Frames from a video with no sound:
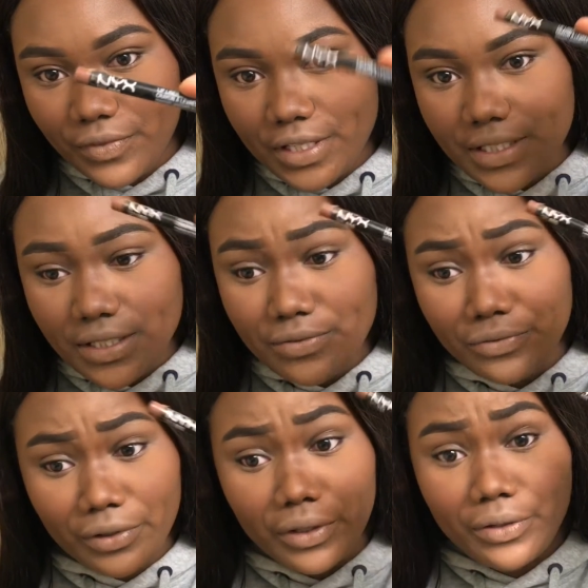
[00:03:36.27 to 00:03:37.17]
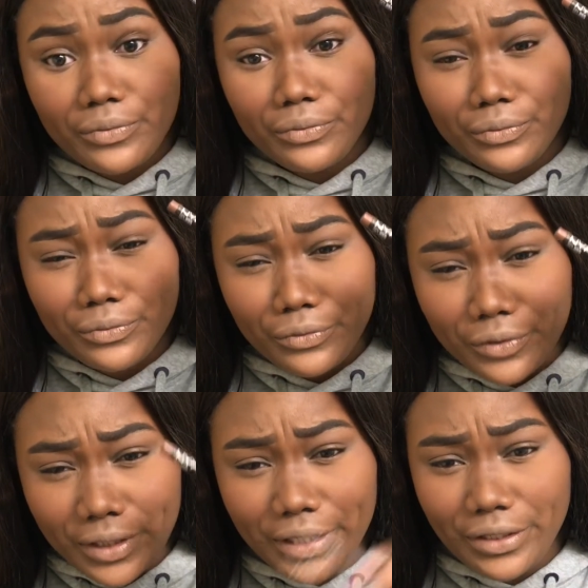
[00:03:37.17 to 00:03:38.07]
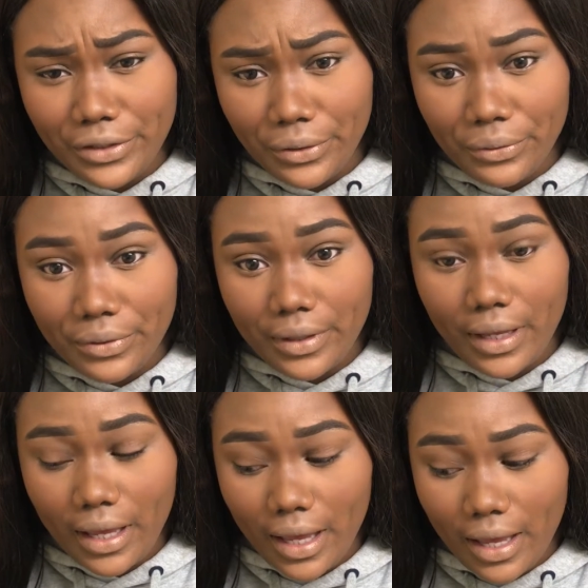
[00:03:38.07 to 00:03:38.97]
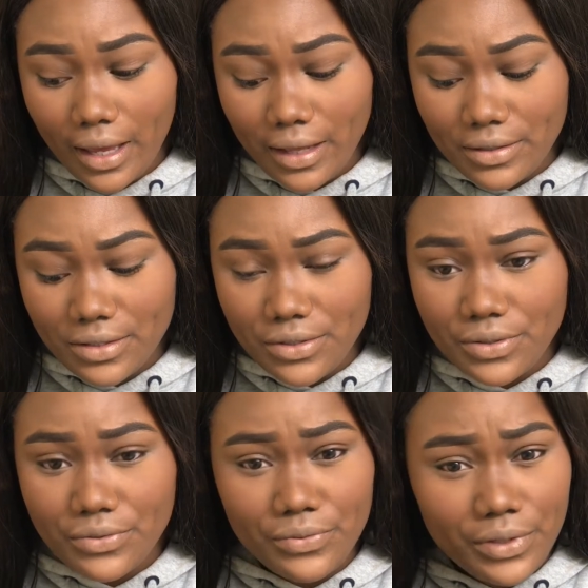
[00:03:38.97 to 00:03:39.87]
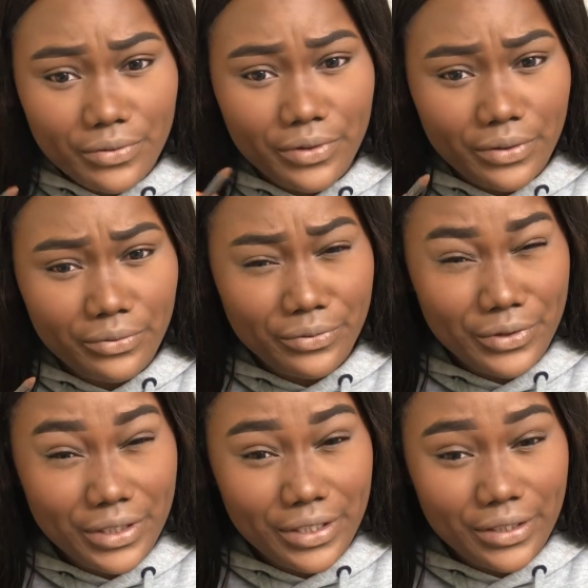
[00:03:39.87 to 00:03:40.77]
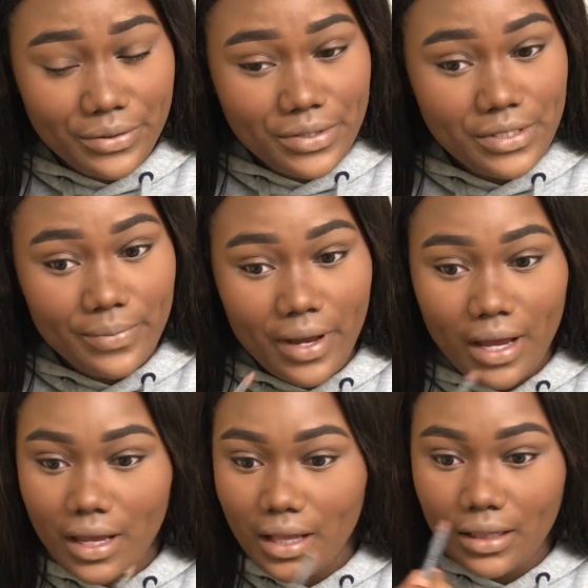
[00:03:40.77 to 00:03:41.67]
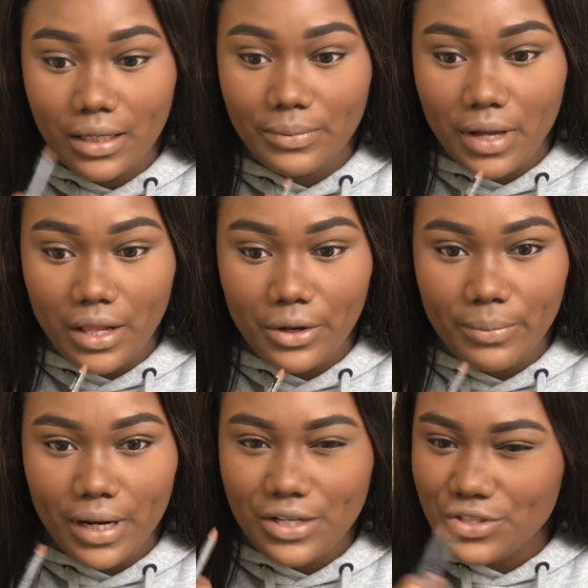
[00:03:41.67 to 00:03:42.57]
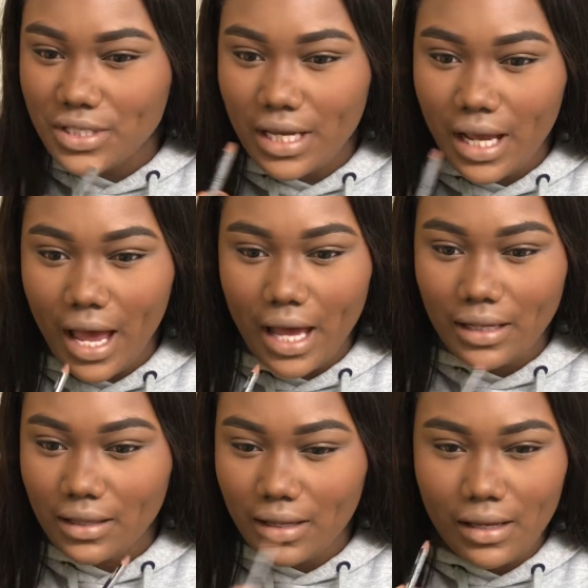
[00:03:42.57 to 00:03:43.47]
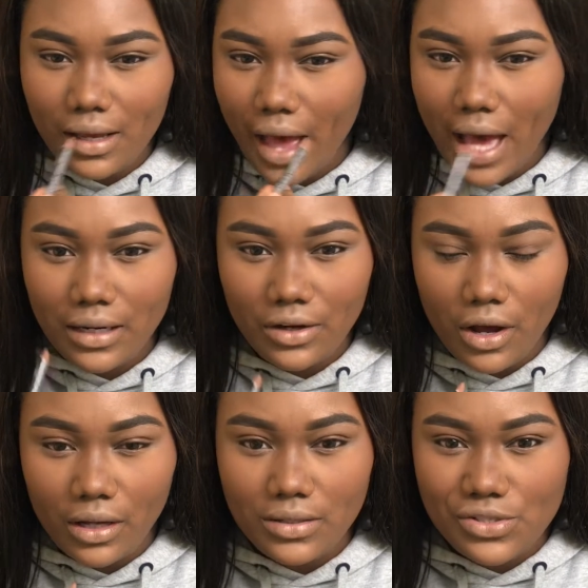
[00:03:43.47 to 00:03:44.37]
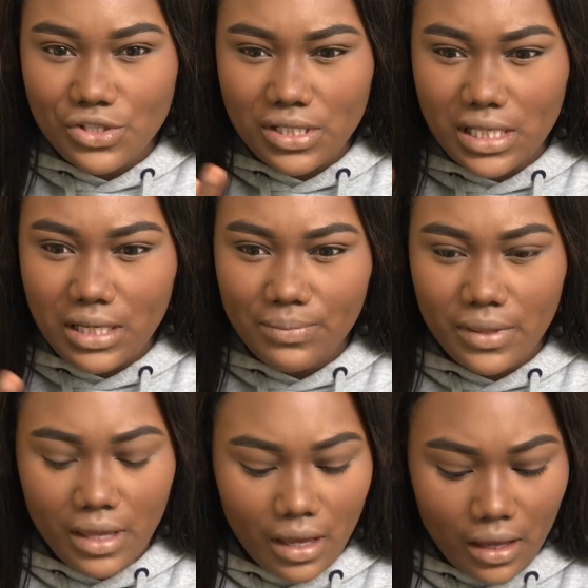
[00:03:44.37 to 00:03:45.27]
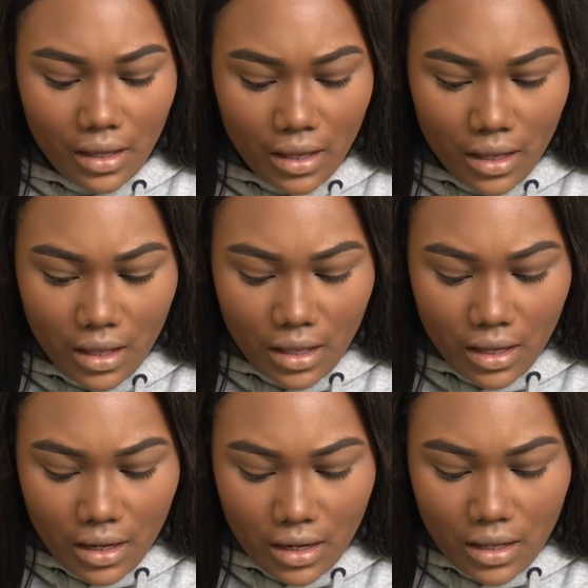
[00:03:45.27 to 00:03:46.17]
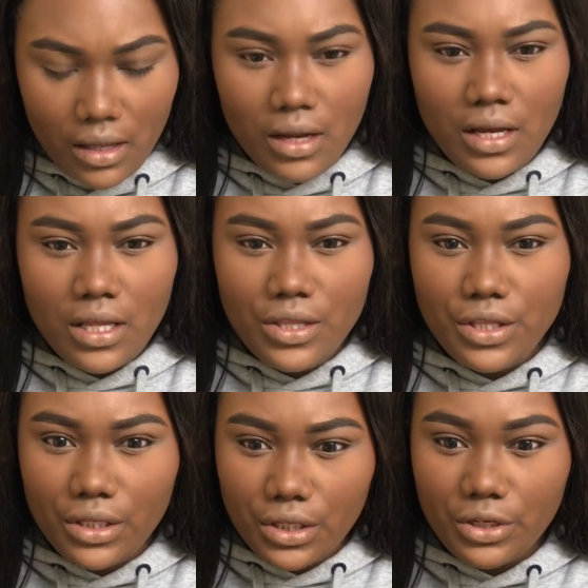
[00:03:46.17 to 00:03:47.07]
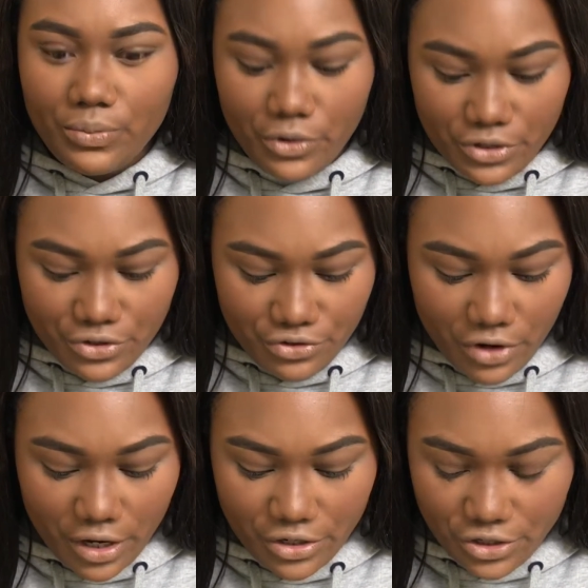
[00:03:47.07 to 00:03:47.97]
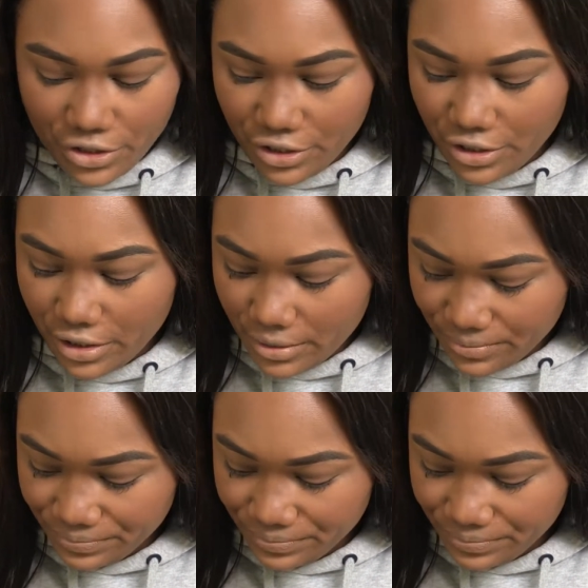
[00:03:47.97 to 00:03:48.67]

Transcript: This is really, really nude, and so it's really, really, really close to my lip color, but I just kind of add, add it on to just keep the, the look more structured.